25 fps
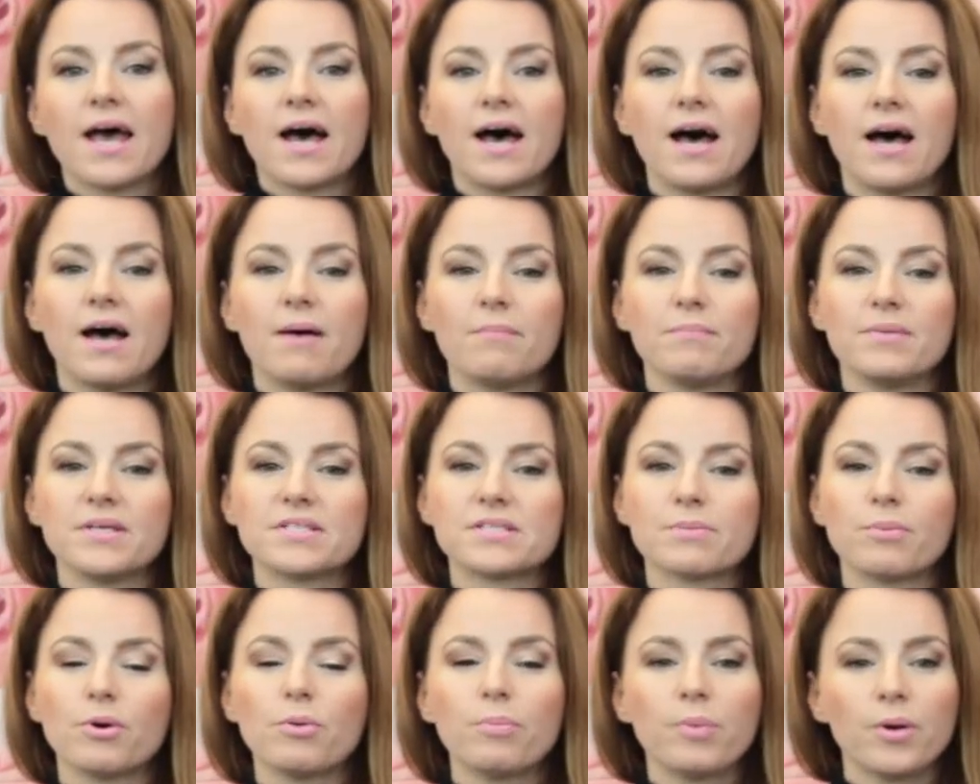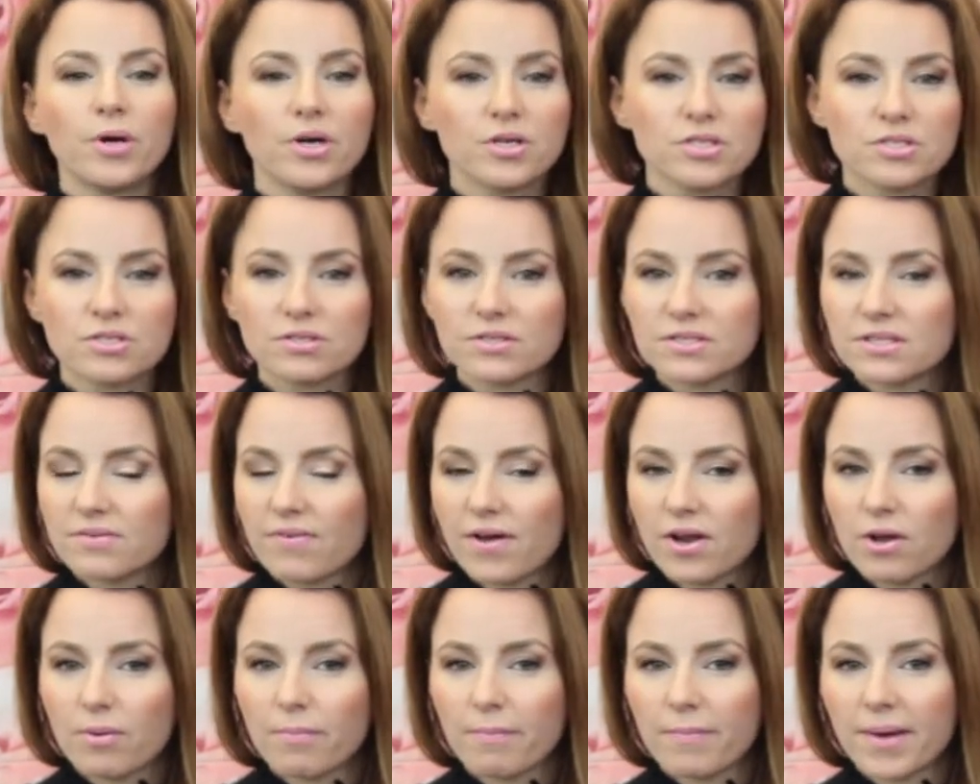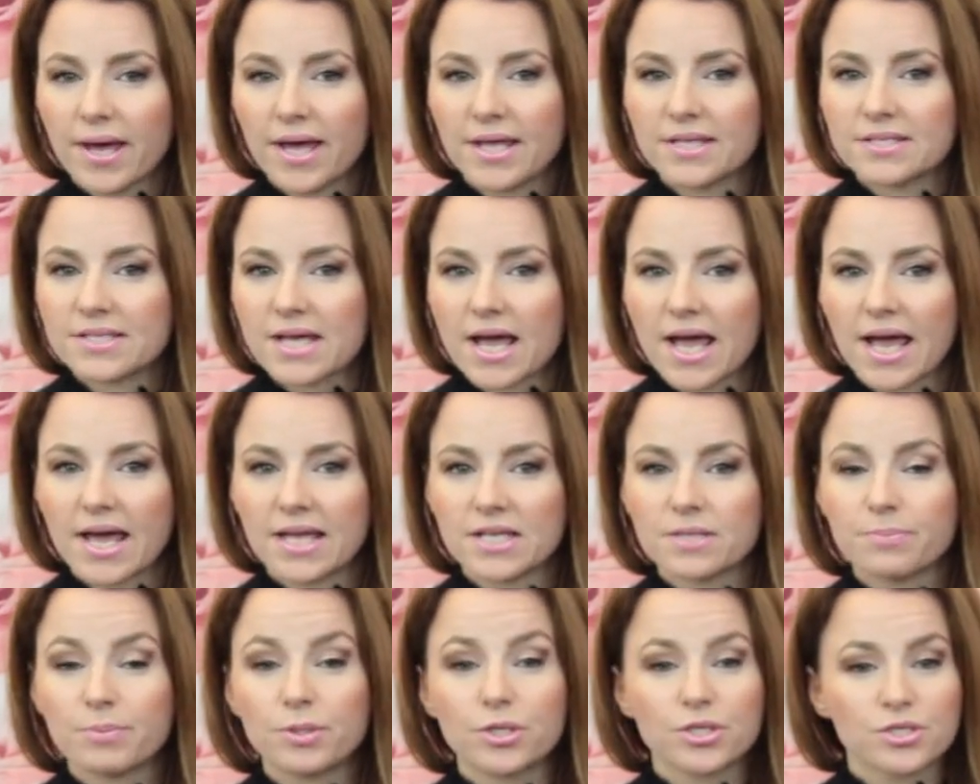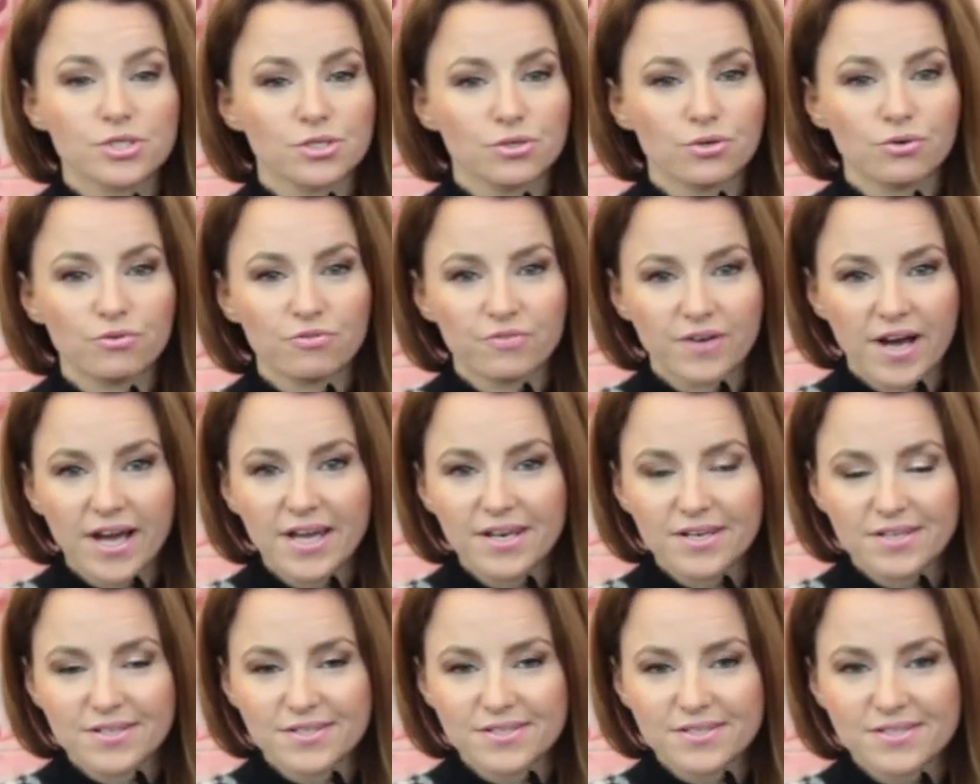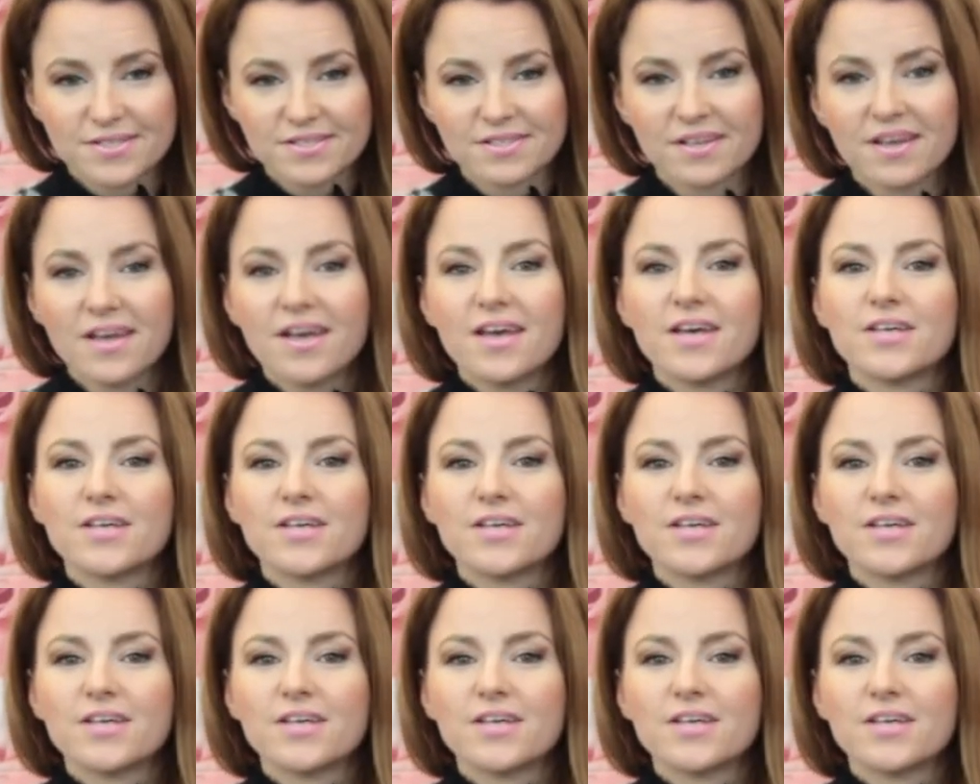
It's about personal development and personal finance.